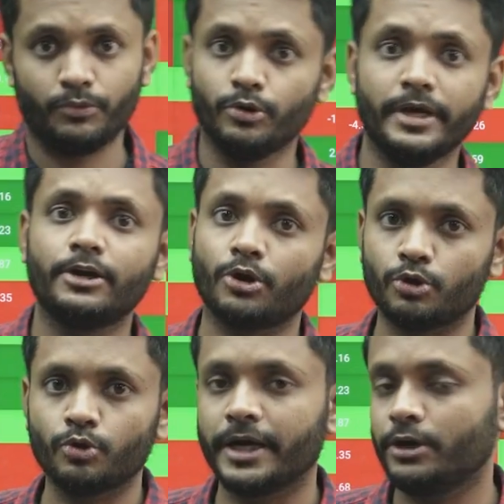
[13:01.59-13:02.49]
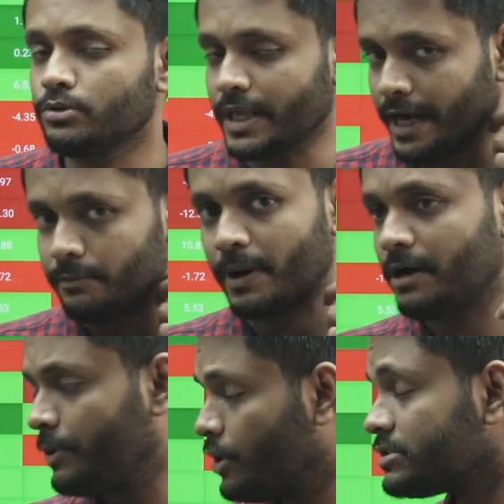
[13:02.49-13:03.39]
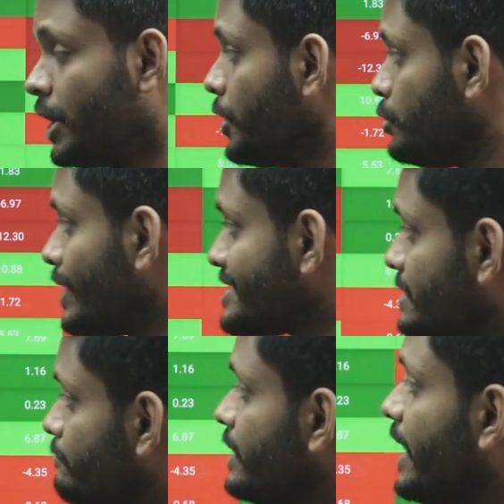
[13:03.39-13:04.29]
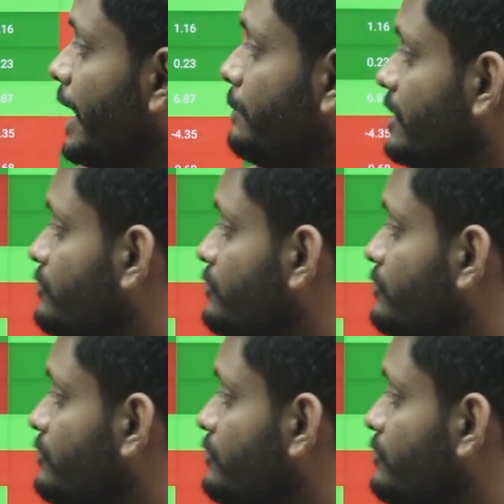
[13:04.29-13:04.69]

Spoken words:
You need not look into that part, because you are simply aiming